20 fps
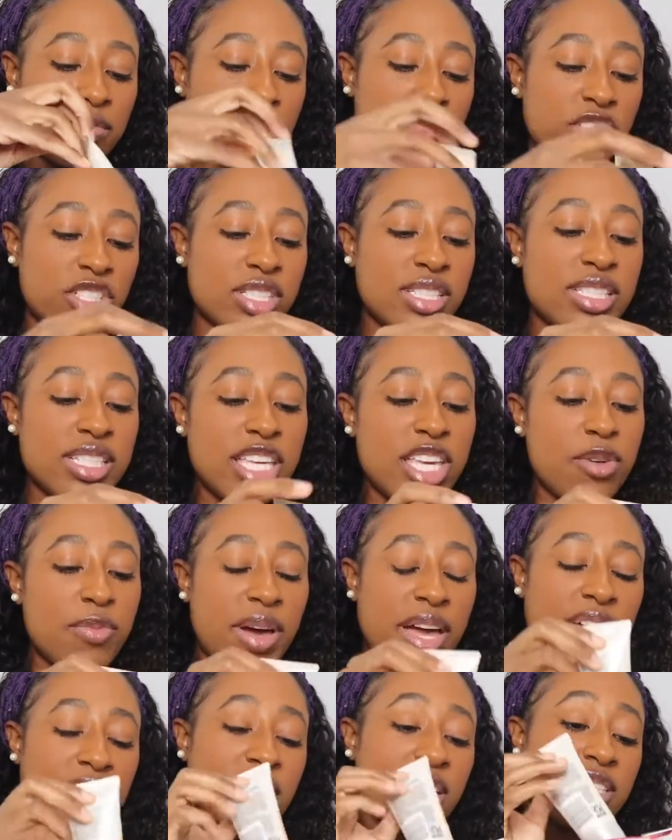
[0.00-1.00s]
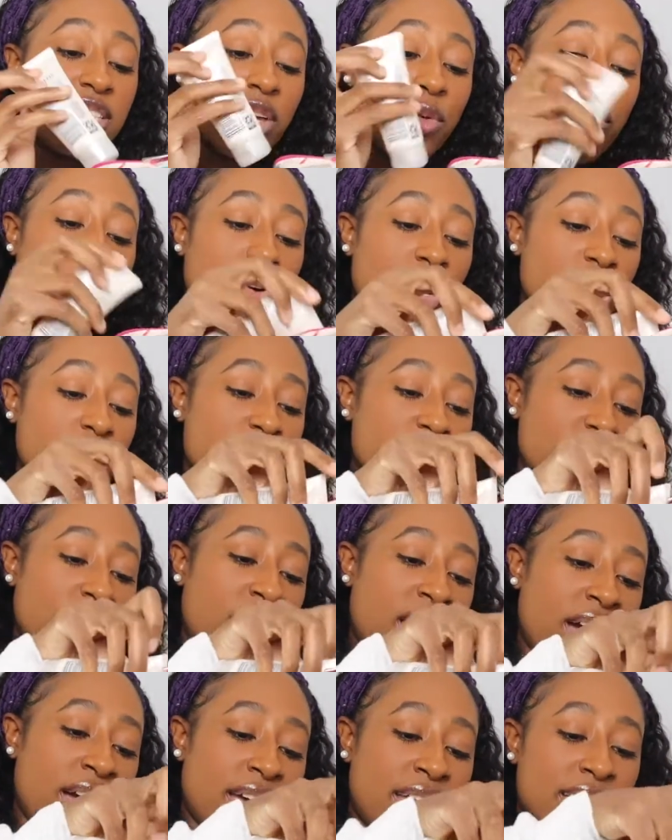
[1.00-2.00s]
Just to keep my hands
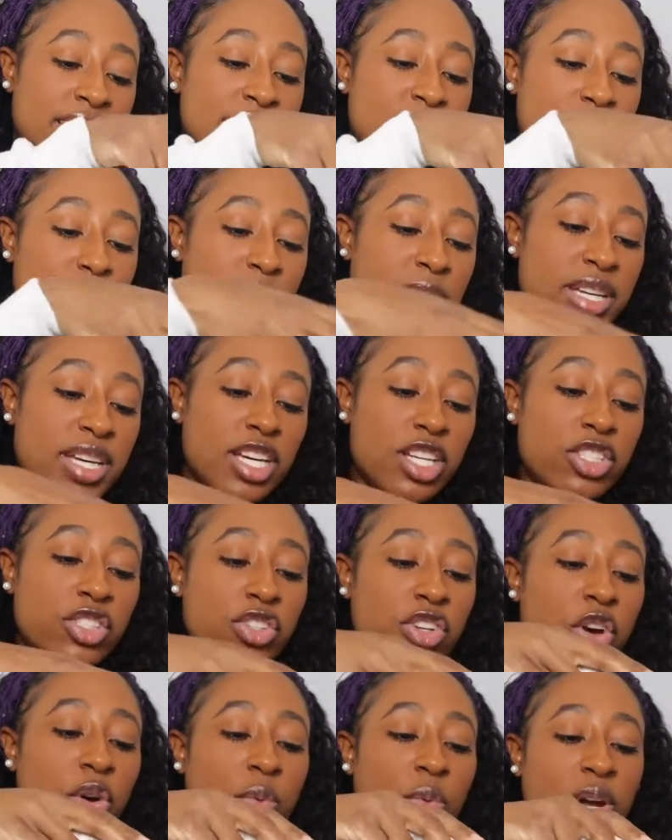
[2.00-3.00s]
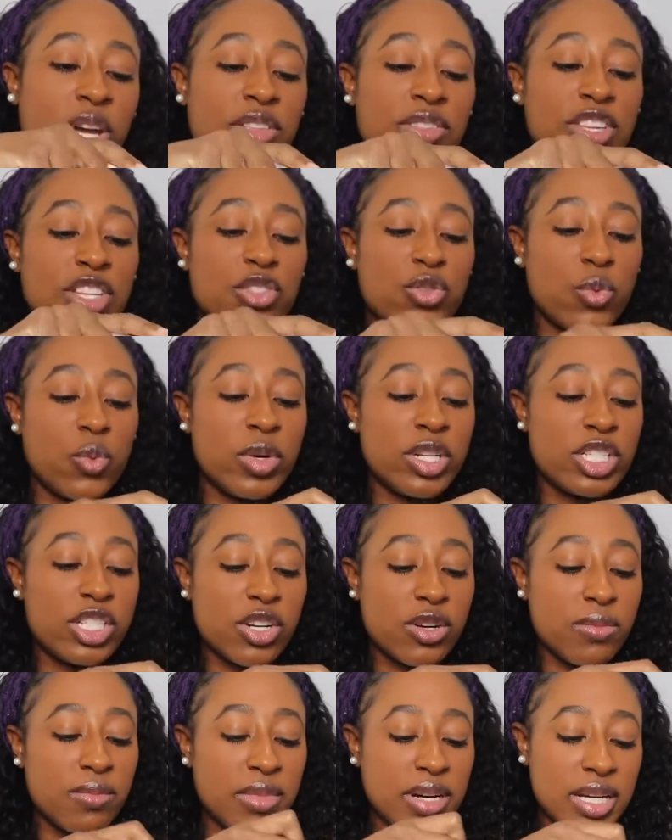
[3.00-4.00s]
moisturized, because you know we're in these
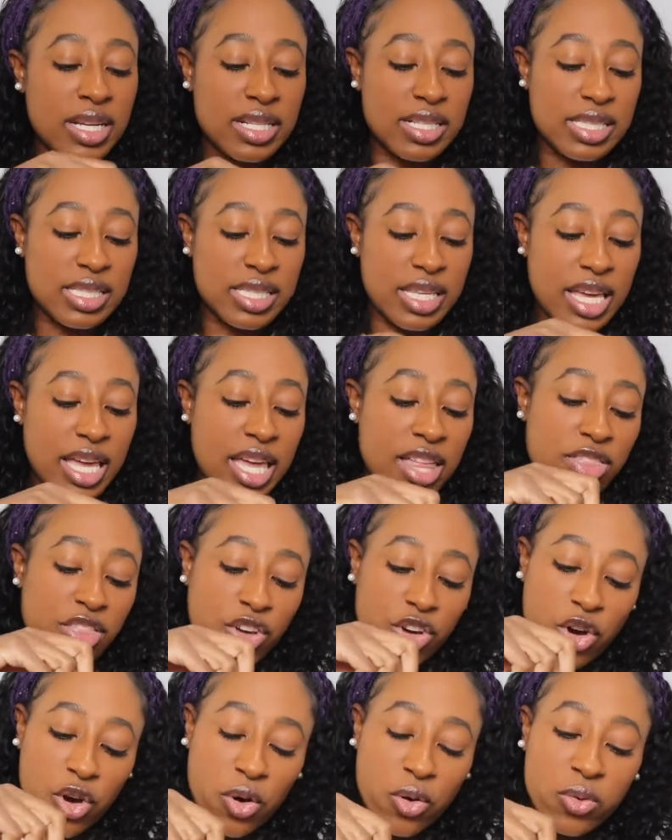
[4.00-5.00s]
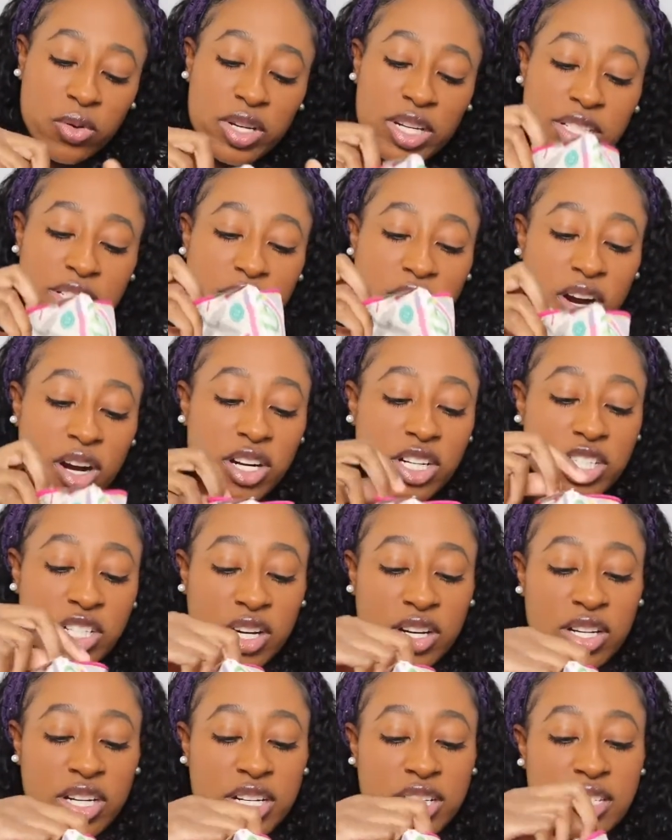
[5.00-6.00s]
winter months and the cold is harsh
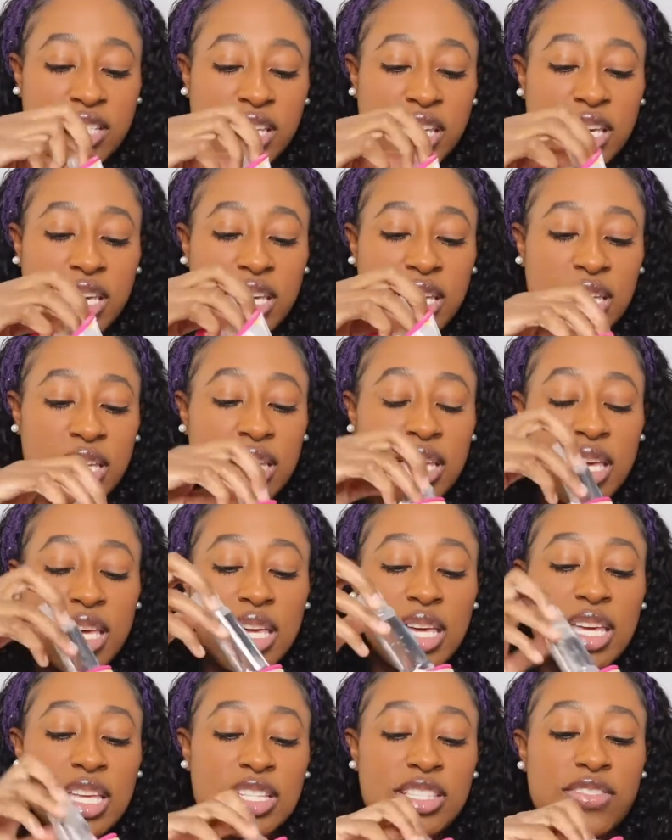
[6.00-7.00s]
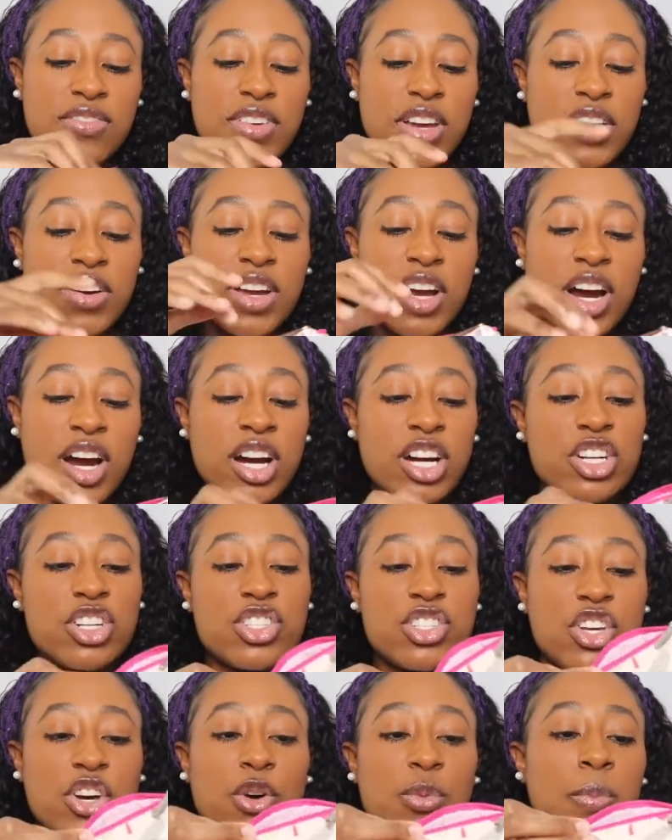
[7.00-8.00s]
on our skin. It's very harsh.
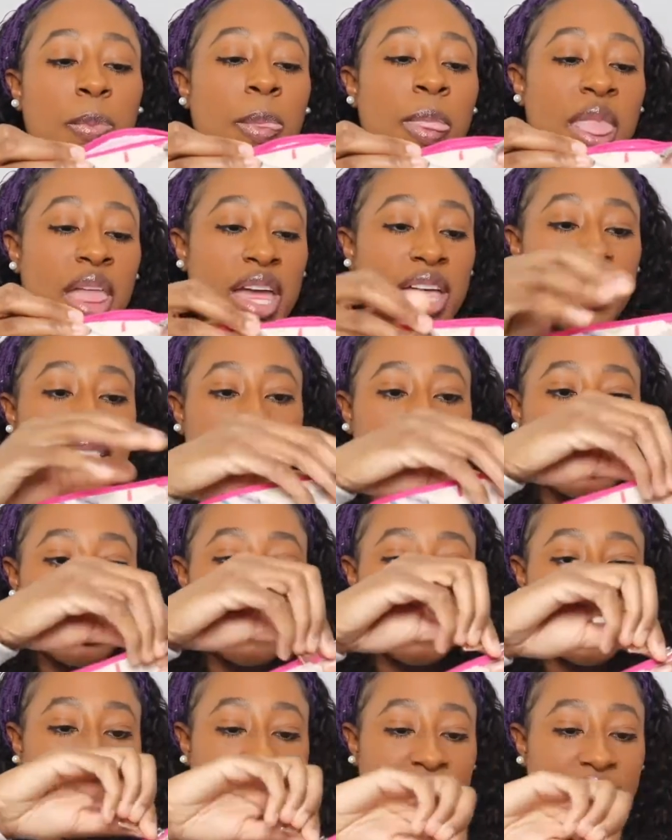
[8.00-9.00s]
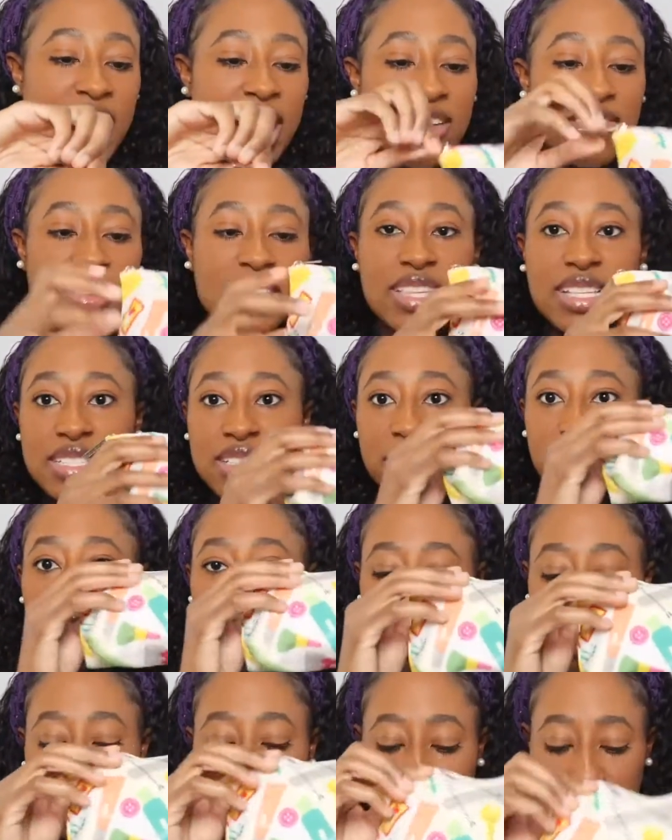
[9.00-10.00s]
So that's everything I have in this little
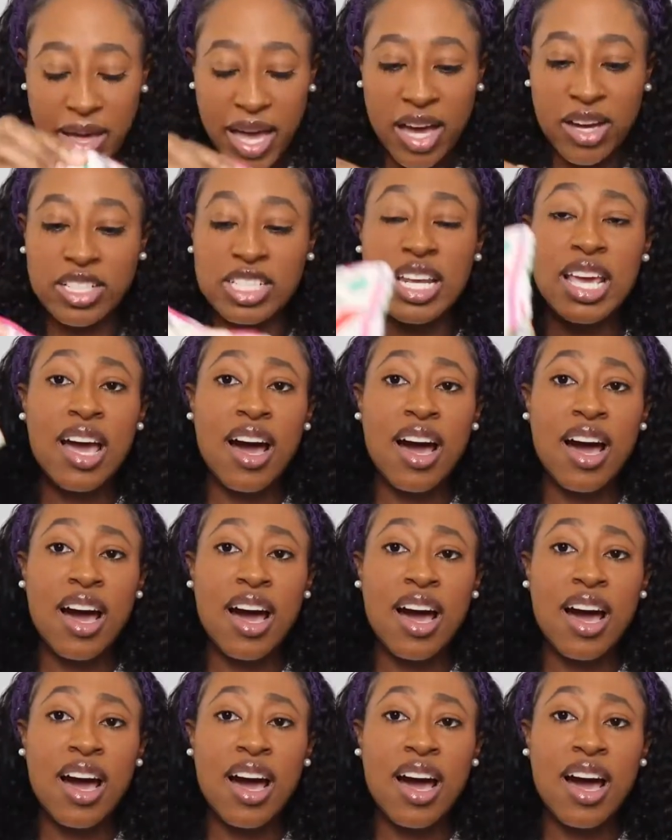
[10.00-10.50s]
makeup pouch.